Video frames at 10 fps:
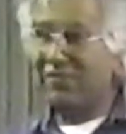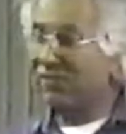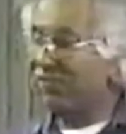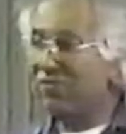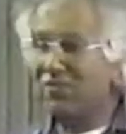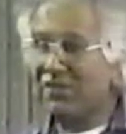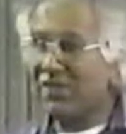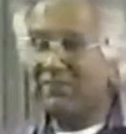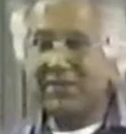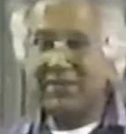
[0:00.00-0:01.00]
And there's no
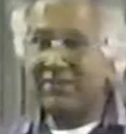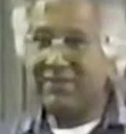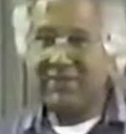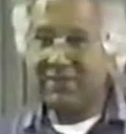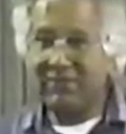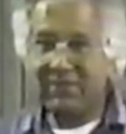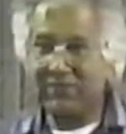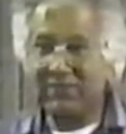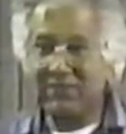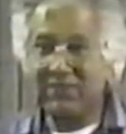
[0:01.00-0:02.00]
commentary I have
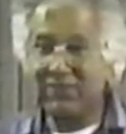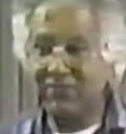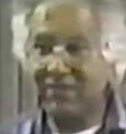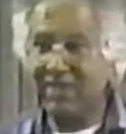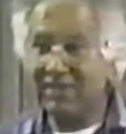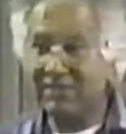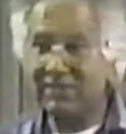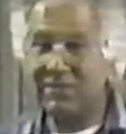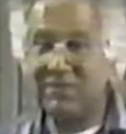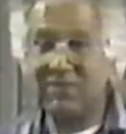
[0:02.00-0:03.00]
ever run into that has
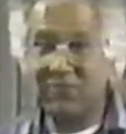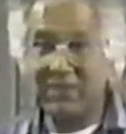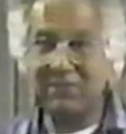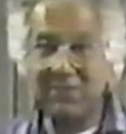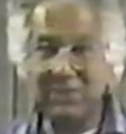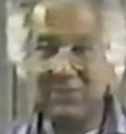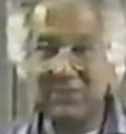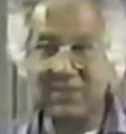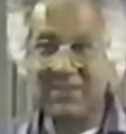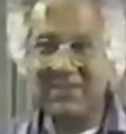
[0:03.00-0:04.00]
the correct
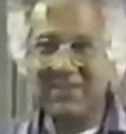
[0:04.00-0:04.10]
measurements